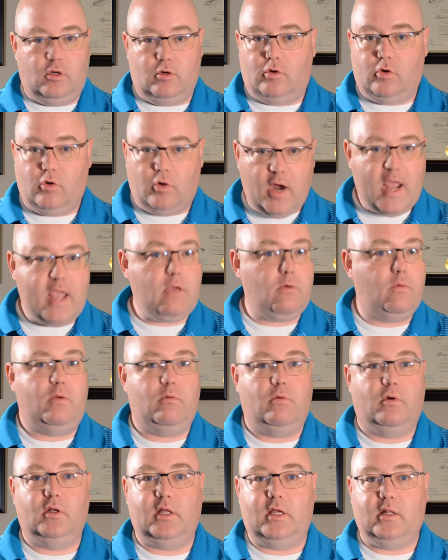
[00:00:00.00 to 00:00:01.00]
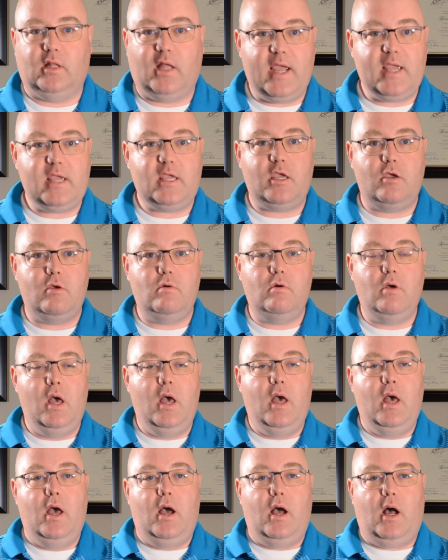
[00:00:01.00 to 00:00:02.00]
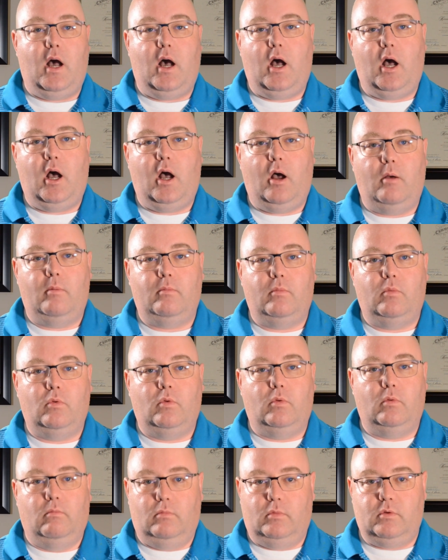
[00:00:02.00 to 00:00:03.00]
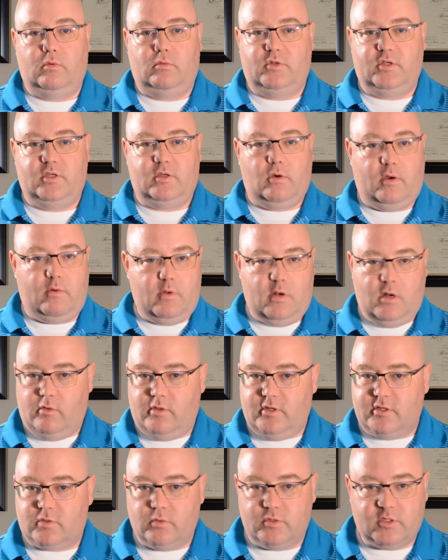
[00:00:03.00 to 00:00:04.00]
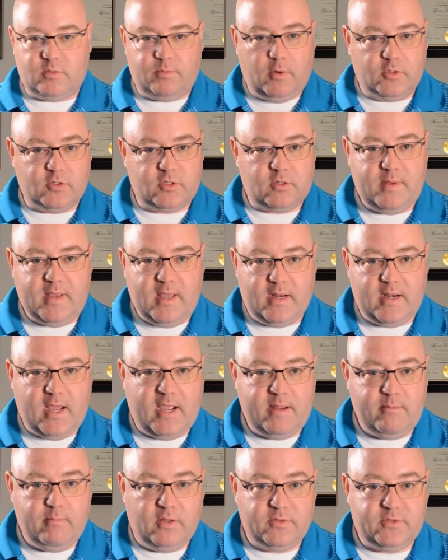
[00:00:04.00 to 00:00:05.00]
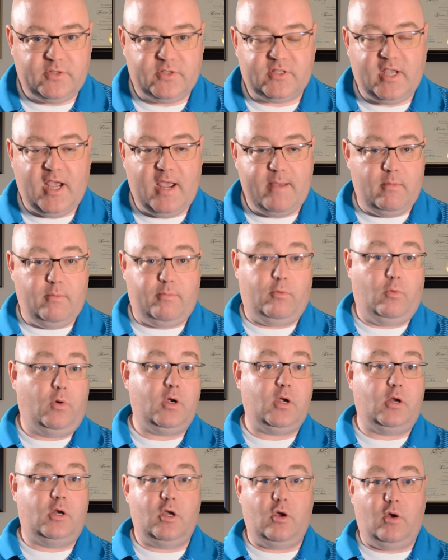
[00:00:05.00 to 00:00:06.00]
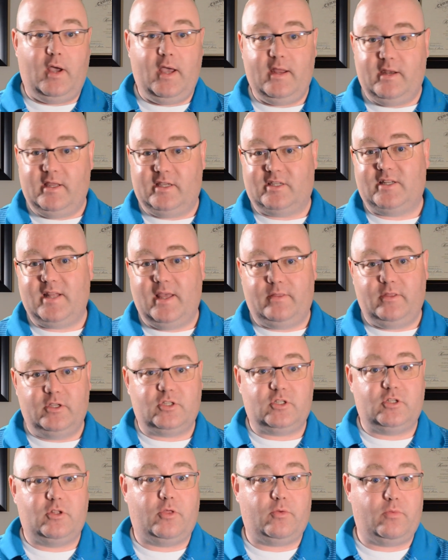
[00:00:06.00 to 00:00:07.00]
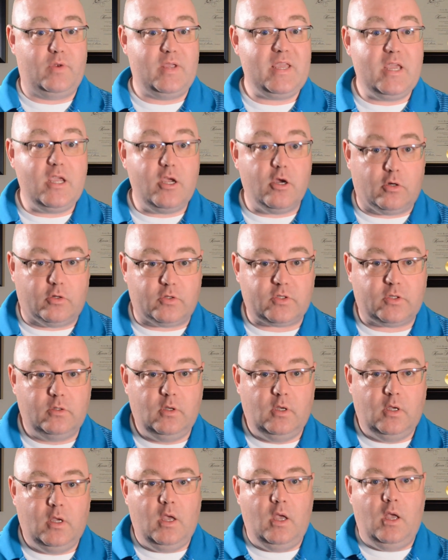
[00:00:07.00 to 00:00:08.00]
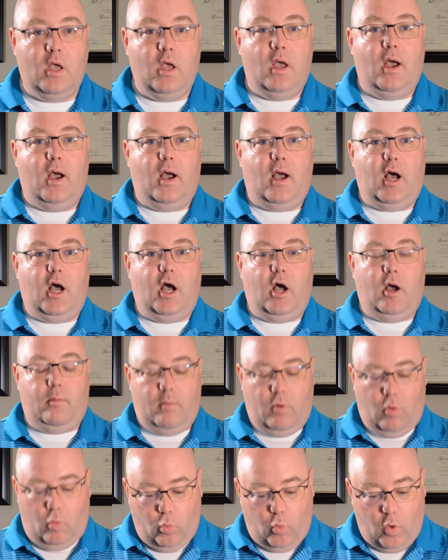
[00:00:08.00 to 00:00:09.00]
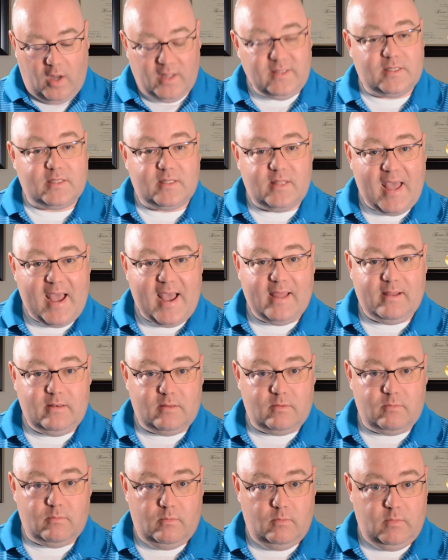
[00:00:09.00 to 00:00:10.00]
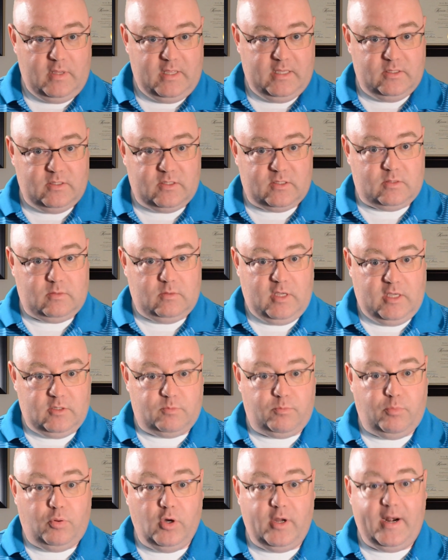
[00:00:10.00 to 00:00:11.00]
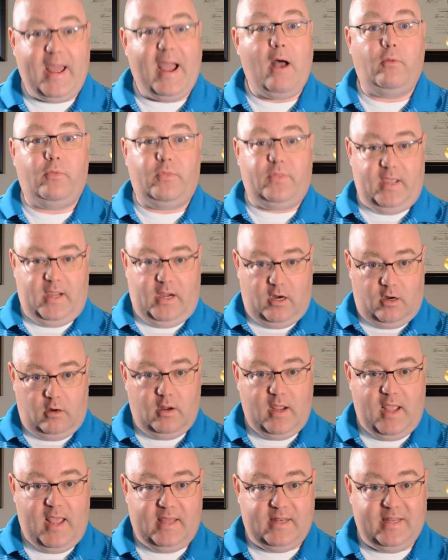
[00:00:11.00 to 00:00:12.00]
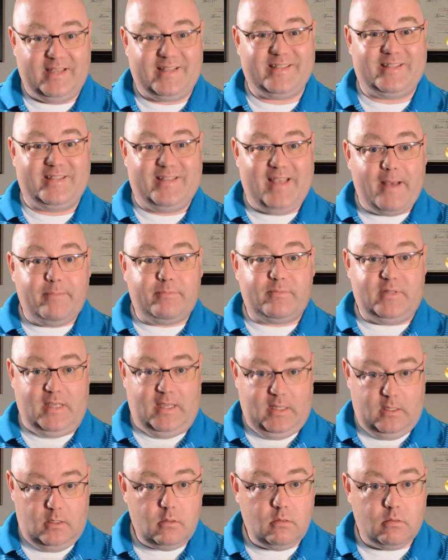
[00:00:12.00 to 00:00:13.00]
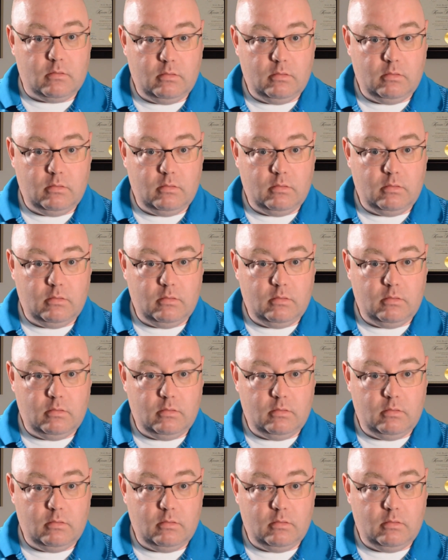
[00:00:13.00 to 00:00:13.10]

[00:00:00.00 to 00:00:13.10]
great. We really like you. We know this was supposed to be a 9-month assignment, but we're going to go ahead and extend this to 3 years. Once that is put out there and accepted,